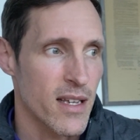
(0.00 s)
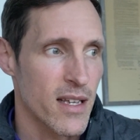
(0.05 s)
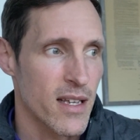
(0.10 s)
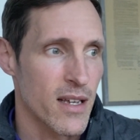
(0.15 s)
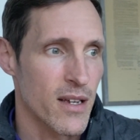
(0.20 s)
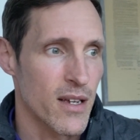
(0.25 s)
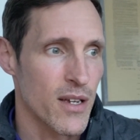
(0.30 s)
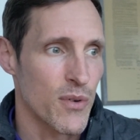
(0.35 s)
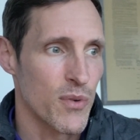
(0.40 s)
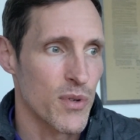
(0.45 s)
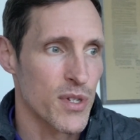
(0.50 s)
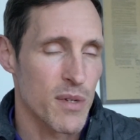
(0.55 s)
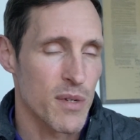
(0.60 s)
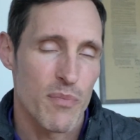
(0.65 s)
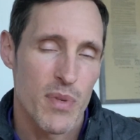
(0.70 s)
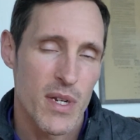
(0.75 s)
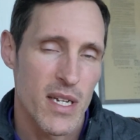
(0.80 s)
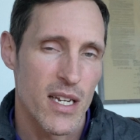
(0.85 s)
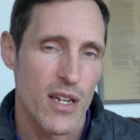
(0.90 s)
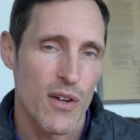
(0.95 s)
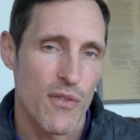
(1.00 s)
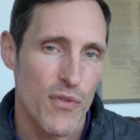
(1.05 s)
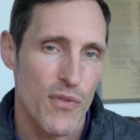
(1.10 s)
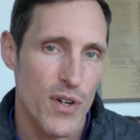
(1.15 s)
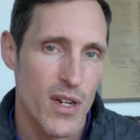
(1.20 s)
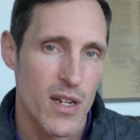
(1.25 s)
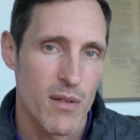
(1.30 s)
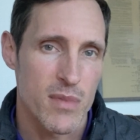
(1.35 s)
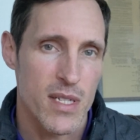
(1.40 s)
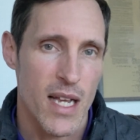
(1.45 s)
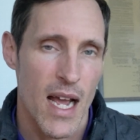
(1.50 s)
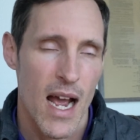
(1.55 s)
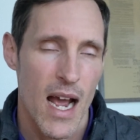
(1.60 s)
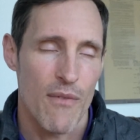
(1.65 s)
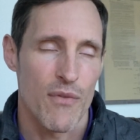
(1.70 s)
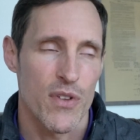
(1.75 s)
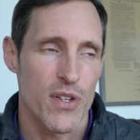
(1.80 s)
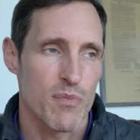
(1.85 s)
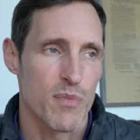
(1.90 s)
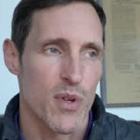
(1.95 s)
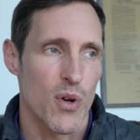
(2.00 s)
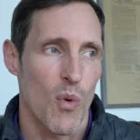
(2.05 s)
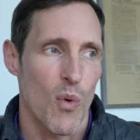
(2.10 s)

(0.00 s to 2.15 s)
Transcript: it was a big deal for him to have this meal?